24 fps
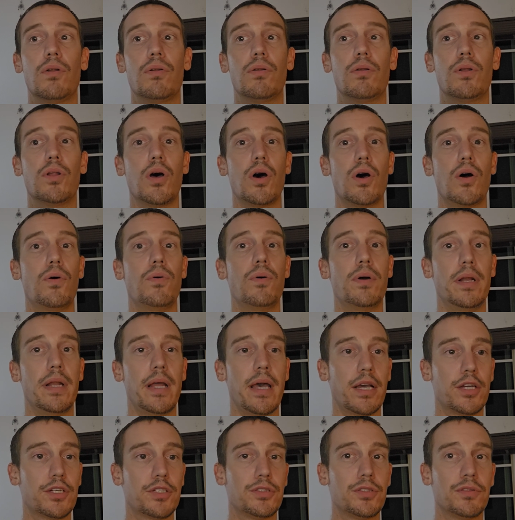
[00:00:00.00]
low in
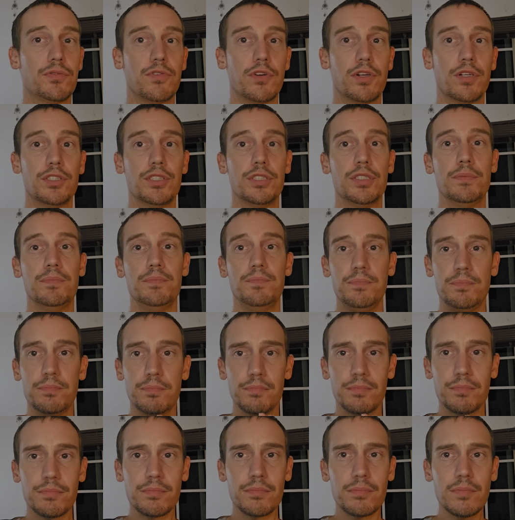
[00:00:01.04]
extroversion,
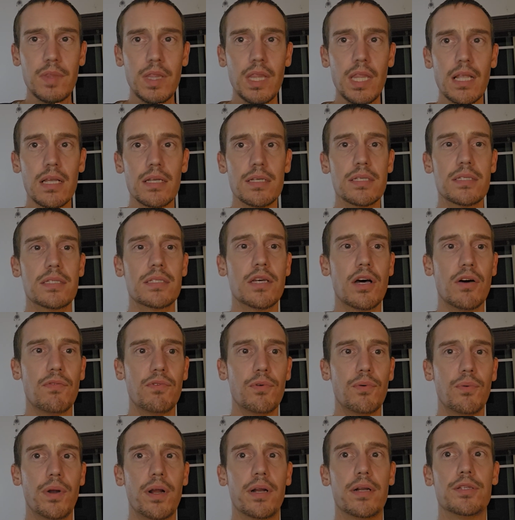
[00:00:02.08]

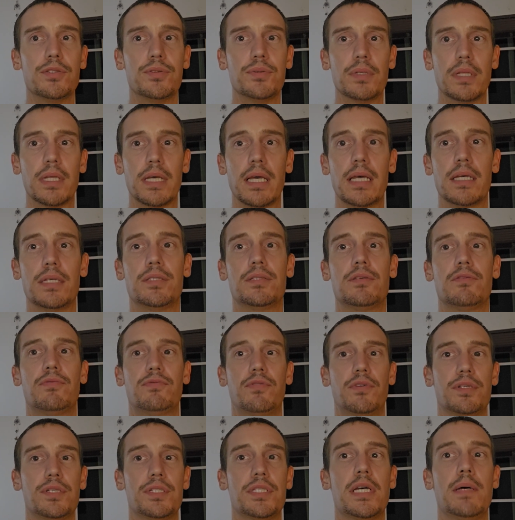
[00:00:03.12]
self-awareness really is the
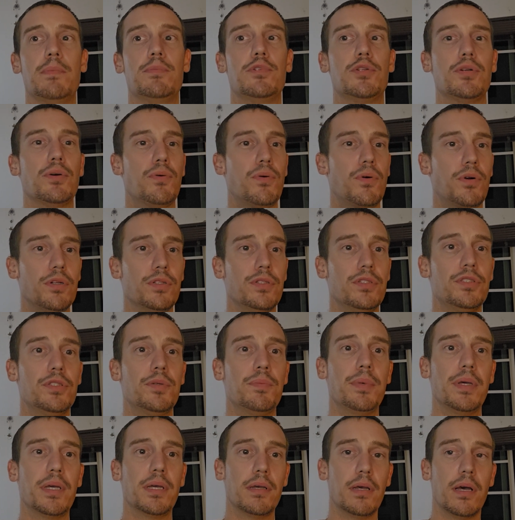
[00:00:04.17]
first step towards
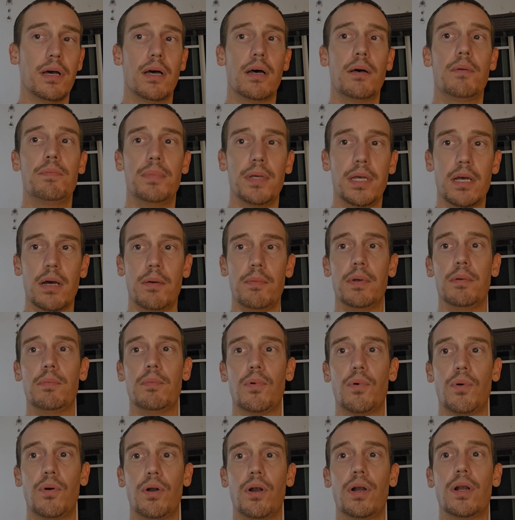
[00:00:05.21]
becoming
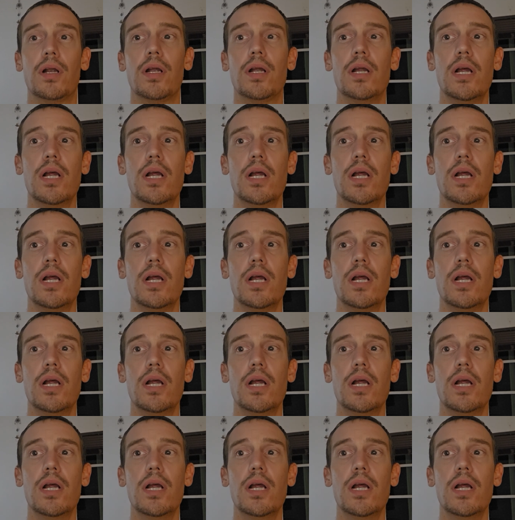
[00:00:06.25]
more